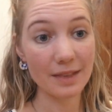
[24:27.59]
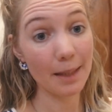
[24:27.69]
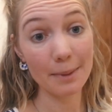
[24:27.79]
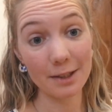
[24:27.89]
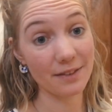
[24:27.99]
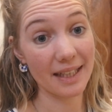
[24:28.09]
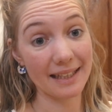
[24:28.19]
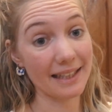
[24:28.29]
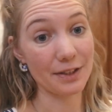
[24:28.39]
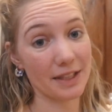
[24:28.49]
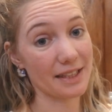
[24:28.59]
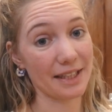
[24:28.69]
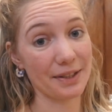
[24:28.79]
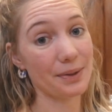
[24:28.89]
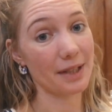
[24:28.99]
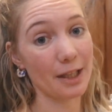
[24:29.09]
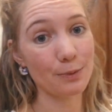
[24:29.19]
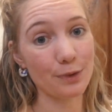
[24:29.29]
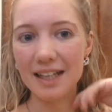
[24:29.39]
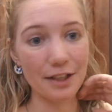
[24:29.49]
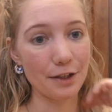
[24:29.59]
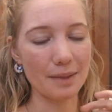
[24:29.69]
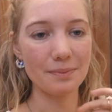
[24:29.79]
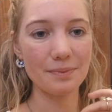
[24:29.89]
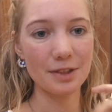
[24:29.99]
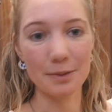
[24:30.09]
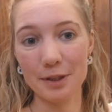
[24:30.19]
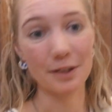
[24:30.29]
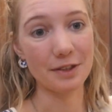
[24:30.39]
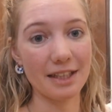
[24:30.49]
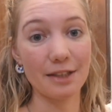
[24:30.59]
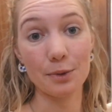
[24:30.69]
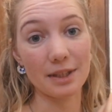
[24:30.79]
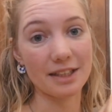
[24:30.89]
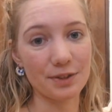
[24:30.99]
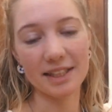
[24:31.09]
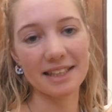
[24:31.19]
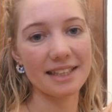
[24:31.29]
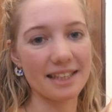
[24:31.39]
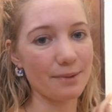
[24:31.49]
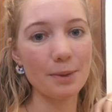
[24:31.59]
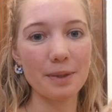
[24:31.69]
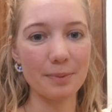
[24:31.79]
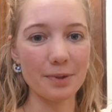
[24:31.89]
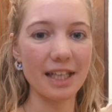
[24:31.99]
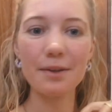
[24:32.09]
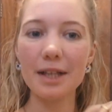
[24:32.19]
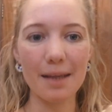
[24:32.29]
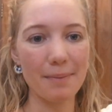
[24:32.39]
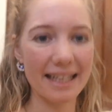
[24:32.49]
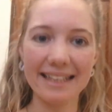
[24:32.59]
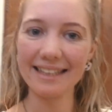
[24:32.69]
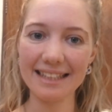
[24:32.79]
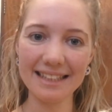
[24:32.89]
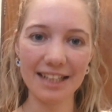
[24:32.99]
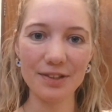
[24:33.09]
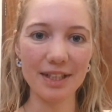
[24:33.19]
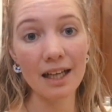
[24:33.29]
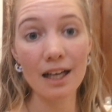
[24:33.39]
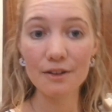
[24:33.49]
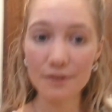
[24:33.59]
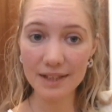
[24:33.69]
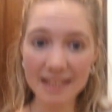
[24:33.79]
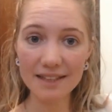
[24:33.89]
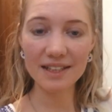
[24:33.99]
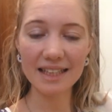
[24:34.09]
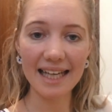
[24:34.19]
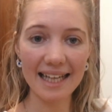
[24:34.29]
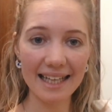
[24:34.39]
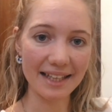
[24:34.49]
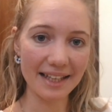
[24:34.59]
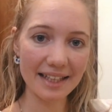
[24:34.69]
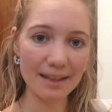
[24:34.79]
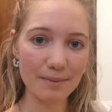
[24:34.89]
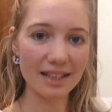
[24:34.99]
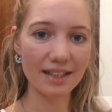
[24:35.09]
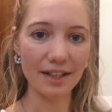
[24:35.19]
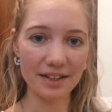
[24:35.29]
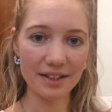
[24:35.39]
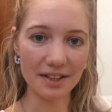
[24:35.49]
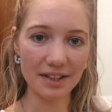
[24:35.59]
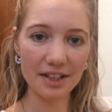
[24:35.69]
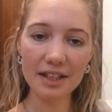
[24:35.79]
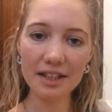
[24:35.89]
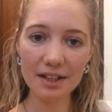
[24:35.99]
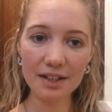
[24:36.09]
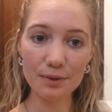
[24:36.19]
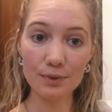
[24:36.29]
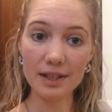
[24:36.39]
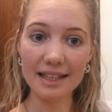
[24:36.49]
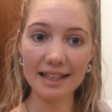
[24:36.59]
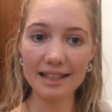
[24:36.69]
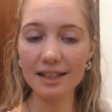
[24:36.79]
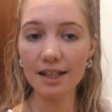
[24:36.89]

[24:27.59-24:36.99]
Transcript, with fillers: I hope that was vaguely interesting or helpful. I know I'm super nosy and always intrigued to see what people take when they're packing, etc. For the rest of today, I think I'm just going to chill, read,